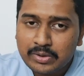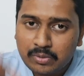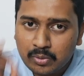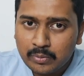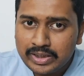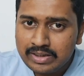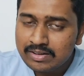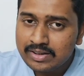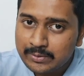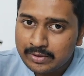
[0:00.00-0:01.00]
you know it,
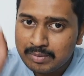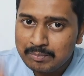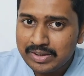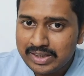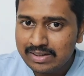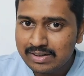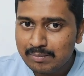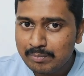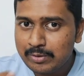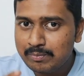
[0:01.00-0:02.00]
you remembered it,
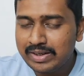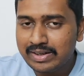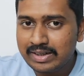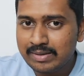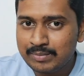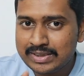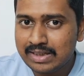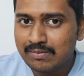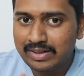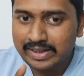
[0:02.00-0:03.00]
but you made a
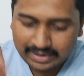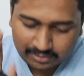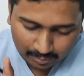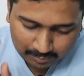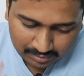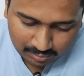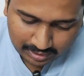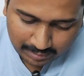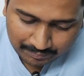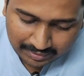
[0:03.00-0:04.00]
mistake while reading the options,
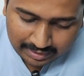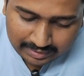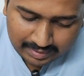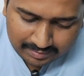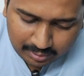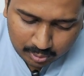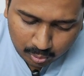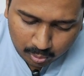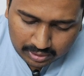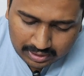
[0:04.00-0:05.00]
okay? These are
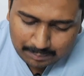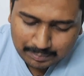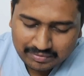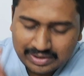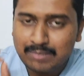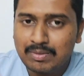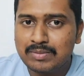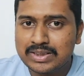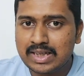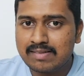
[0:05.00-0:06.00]
totally preventable
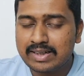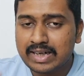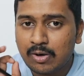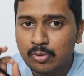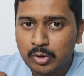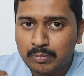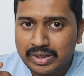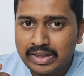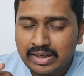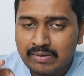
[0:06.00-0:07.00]
mistakes. And how to
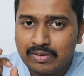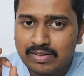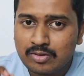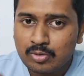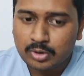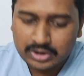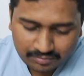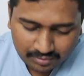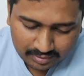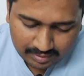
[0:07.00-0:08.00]
be, what is the
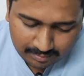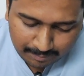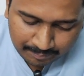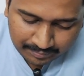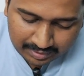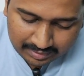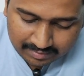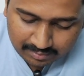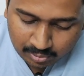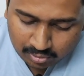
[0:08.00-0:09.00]
solution for this? There
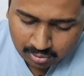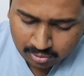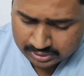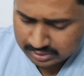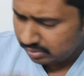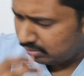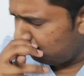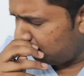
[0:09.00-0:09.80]
is no solution.